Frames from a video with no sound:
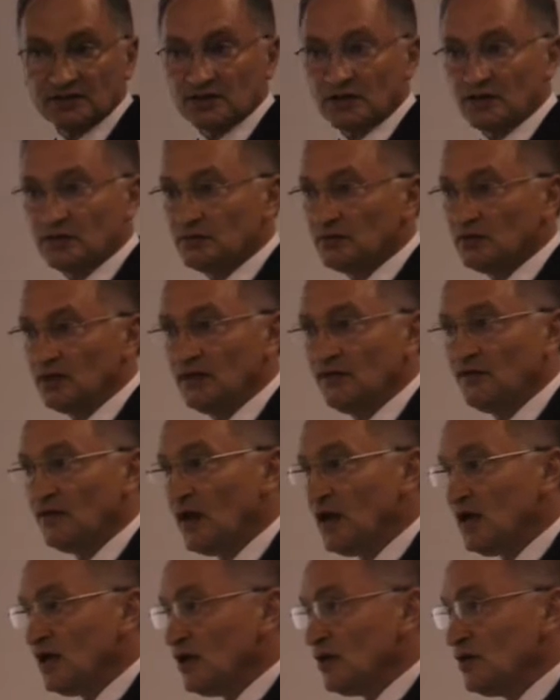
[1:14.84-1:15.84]
So if
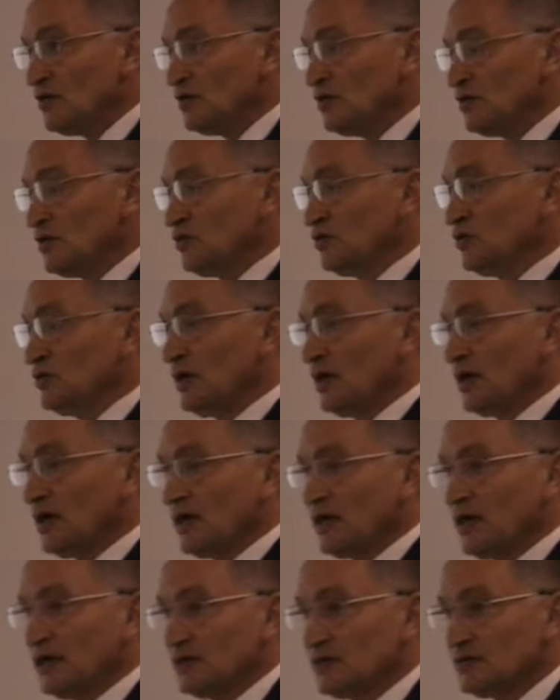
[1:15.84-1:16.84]
you
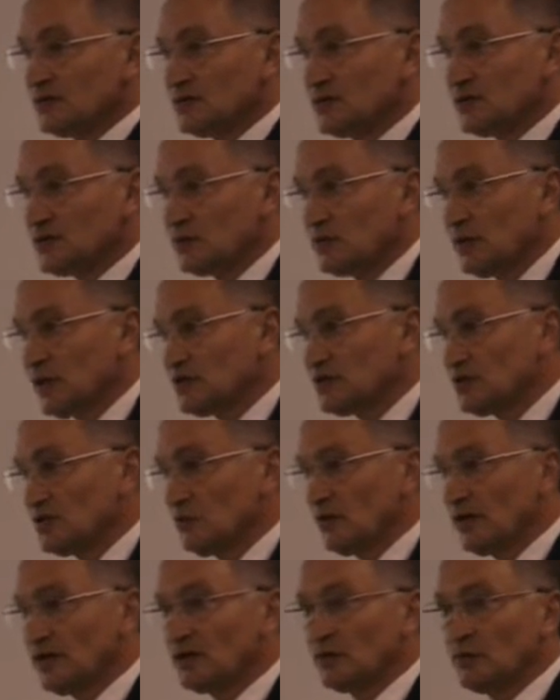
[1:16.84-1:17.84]
are in a
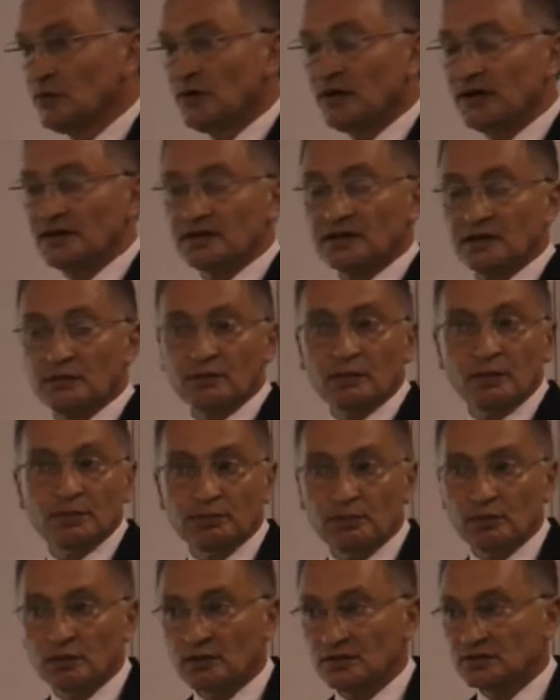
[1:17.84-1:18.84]
situation where you're writing a
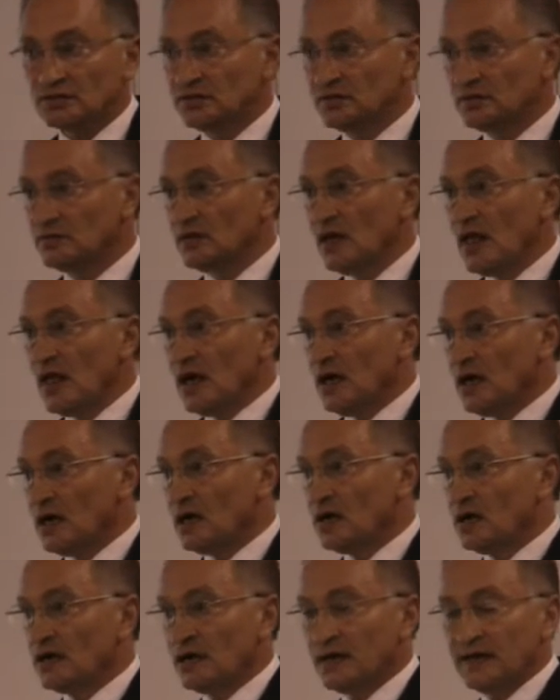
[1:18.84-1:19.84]
report to
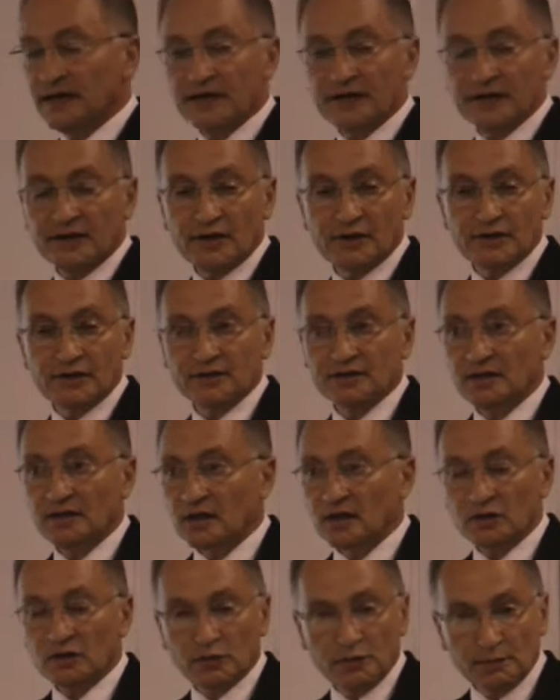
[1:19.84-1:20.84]
an unknown
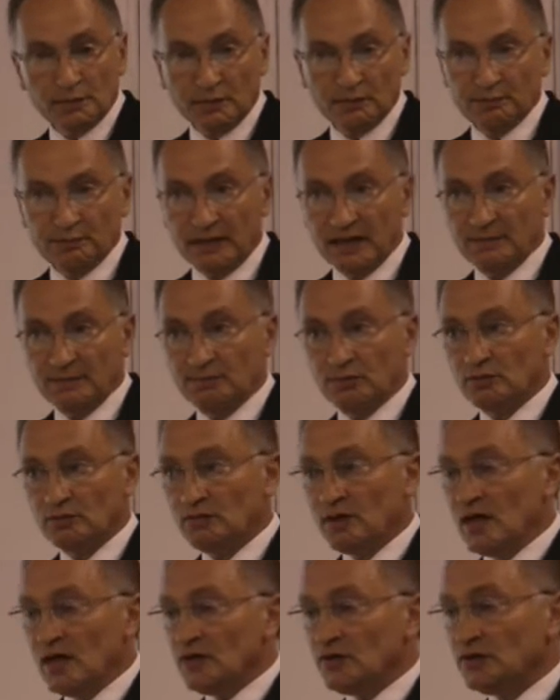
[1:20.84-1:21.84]
group of
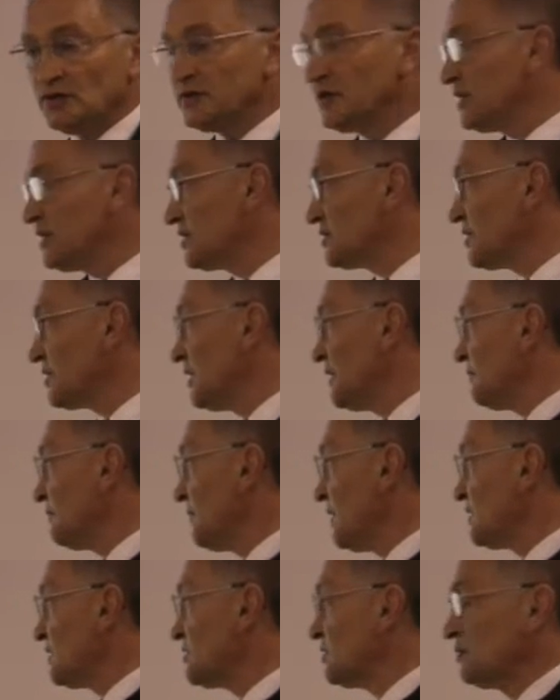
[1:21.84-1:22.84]
people, you need
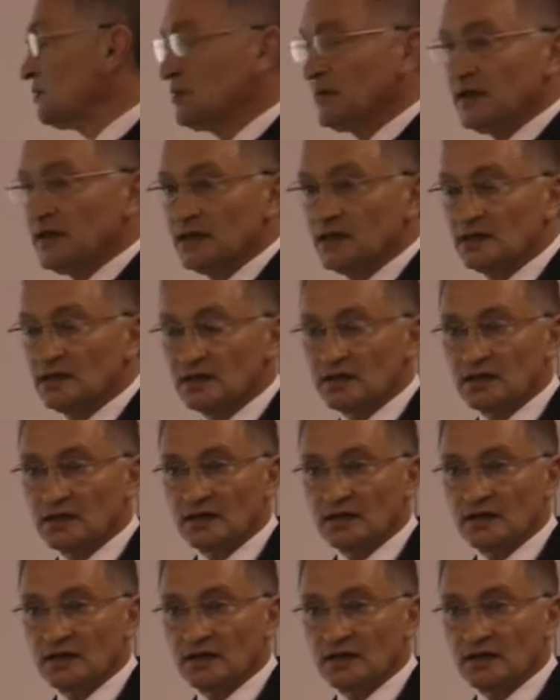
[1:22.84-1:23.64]
to be